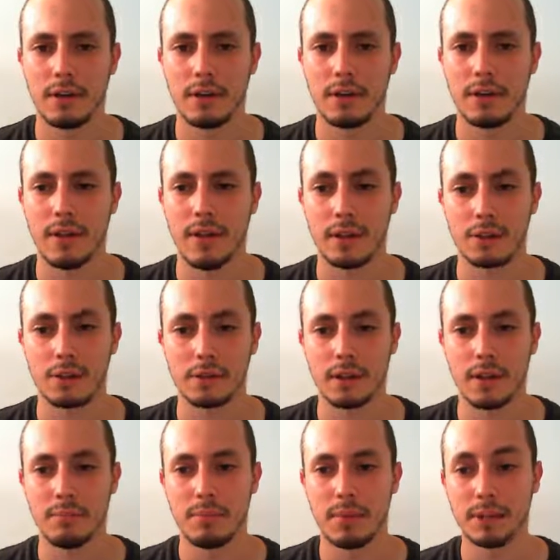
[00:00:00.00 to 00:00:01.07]

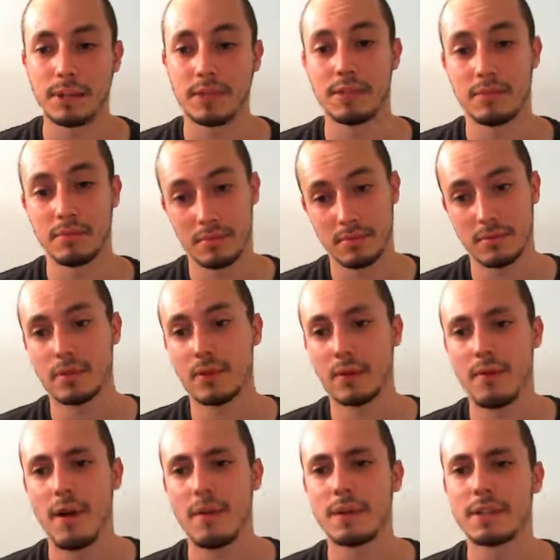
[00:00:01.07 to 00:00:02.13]
actually. But
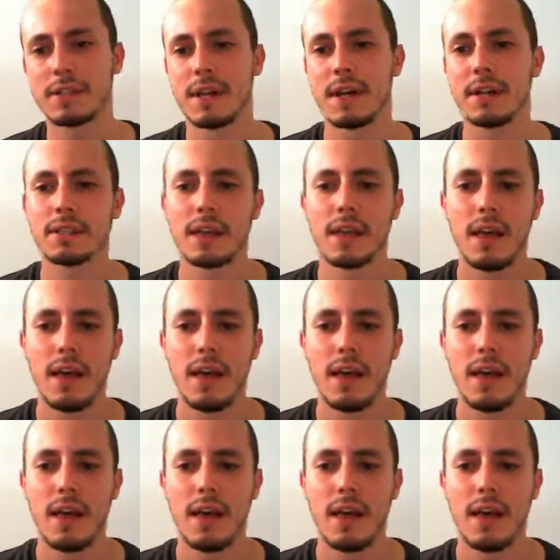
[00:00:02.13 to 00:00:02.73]
Kramnik says,